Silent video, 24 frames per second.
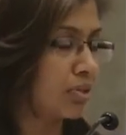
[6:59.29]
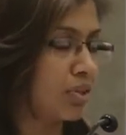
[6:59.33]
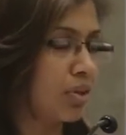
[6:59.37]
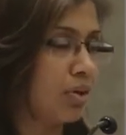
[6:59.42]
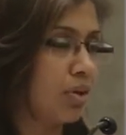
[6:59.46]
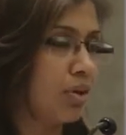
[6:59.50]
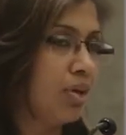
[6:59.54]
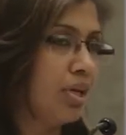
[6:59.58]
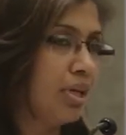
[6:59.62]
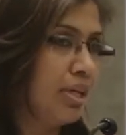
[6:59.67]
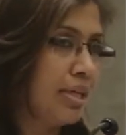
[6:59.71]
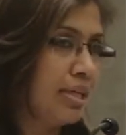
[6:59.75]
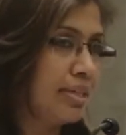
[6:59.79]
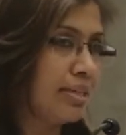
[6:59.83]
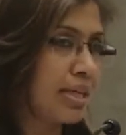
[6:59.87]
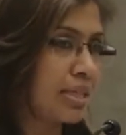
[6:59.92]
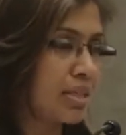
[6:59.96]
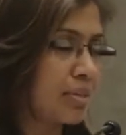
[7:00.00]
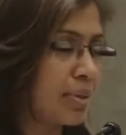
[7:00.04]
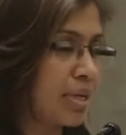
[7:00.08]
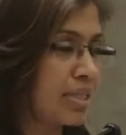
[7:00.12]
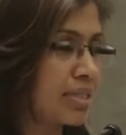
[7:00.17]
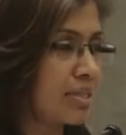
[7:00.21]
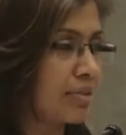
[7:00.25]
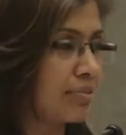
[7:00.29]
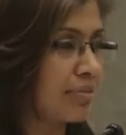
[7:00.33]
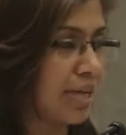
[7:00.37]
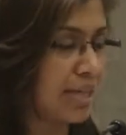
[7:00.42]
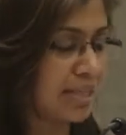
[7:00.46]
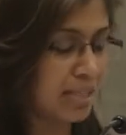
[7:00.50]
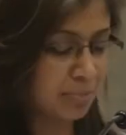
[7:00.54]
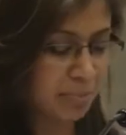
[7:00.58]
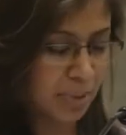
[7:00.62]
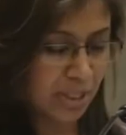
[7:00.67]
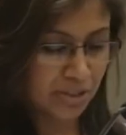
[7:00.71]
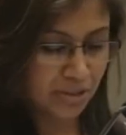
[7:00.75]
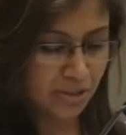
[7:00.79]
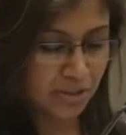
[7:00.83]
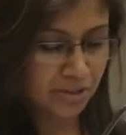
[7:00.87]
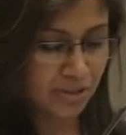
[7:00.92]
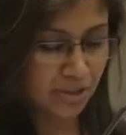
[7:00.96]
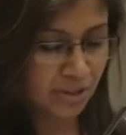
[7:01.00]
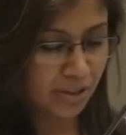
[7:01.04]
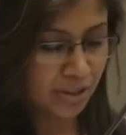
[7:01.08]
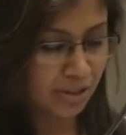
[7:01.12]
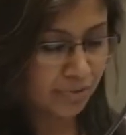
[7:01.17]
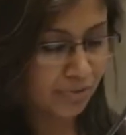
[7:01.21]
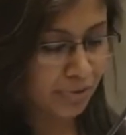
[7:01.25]
So that's why it's a very special
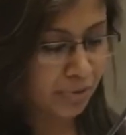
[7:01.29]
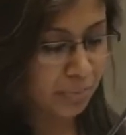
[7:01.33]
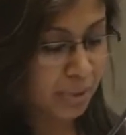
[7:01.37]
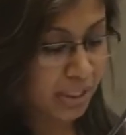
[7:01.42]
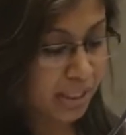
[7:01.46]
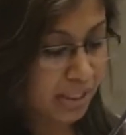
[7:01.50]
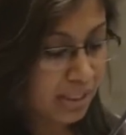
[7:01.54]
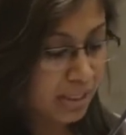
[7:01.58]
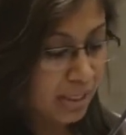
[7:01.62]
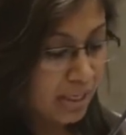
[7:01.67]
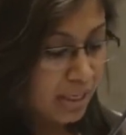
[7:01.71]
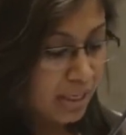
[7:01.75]
journey for me.